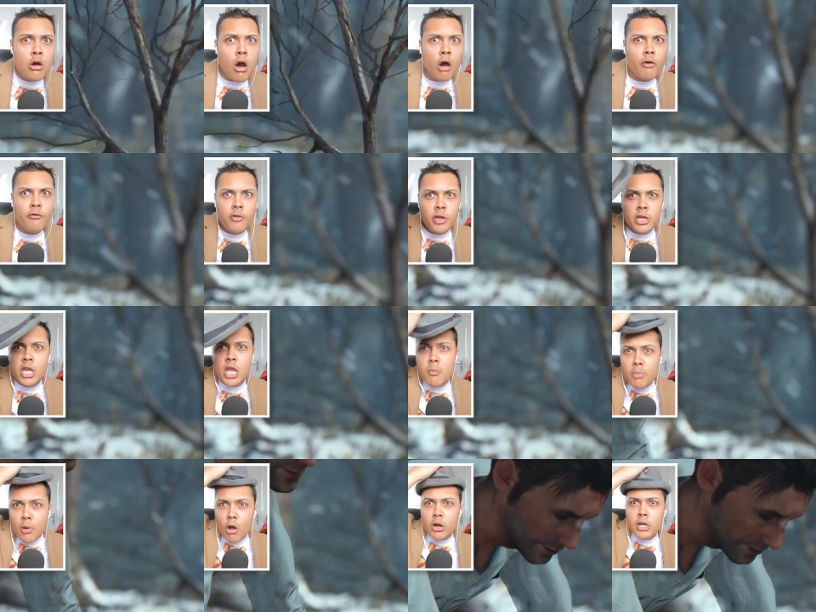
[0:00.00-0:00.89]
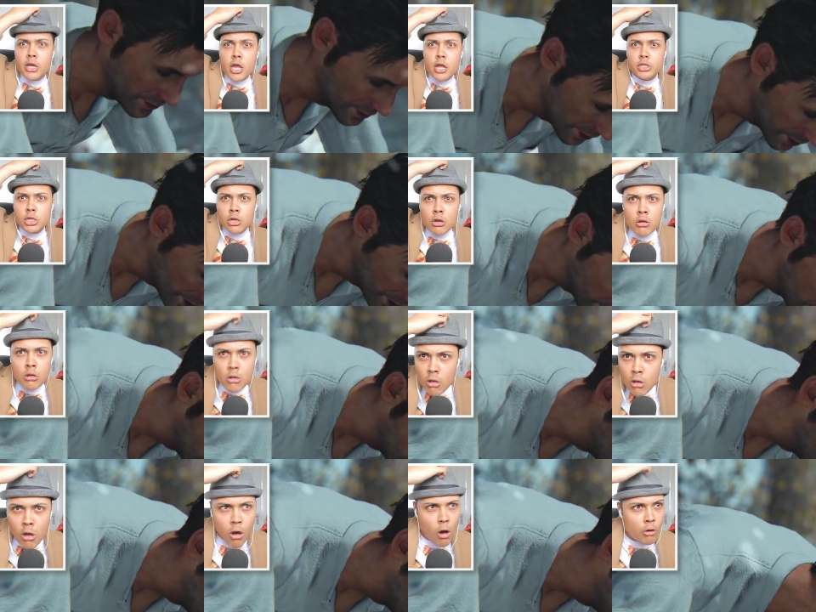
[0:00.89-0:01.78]
I think it bloody is.
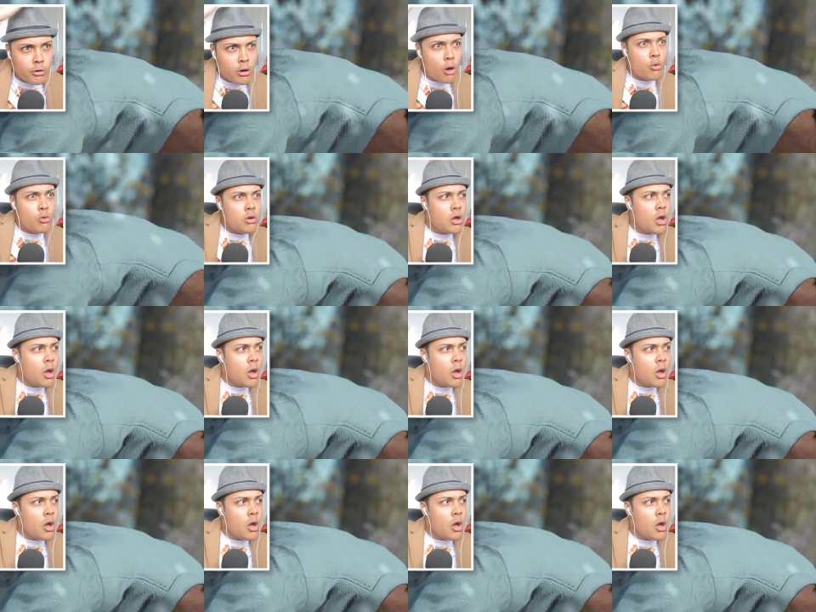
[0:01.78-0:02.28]
Oh no,